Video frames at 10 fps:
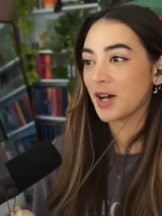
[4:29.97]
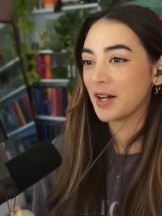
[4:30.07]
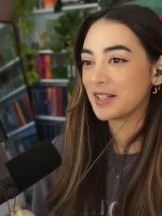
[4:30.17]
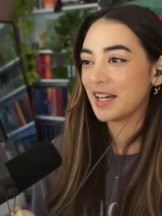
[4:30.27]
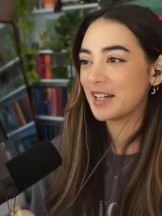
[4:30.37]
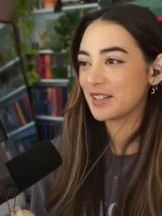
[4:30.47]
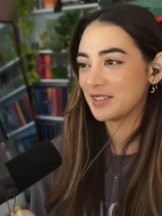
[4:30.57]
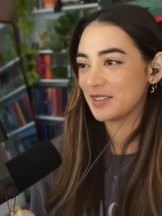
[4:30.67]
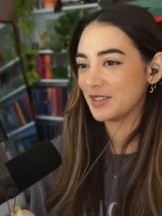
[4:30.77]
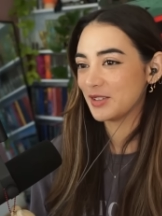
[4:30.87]
oh,
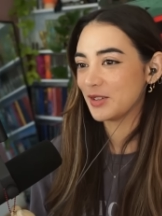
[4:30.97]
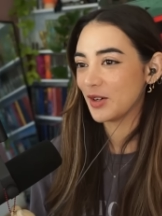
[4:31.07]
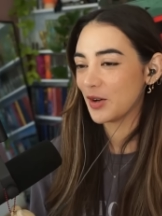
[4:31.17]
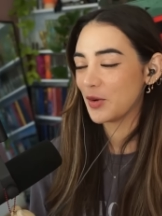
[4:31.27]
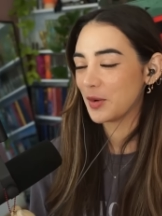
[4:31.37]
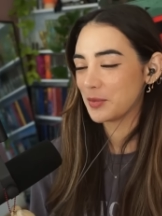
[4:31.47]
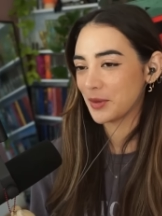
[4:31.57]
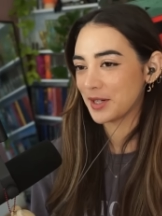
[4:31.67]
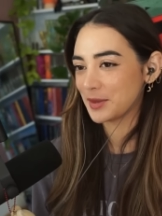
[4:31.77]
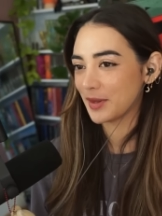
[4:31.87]
they are not
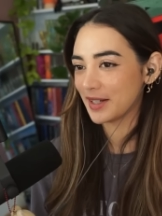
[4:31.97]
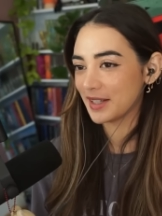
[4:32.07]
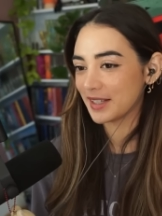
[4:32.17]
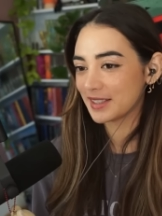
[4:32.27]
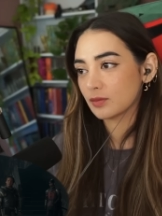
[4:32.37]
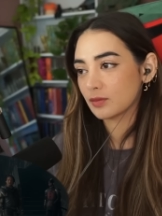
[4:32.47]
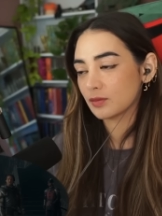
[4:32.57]
impressed by this.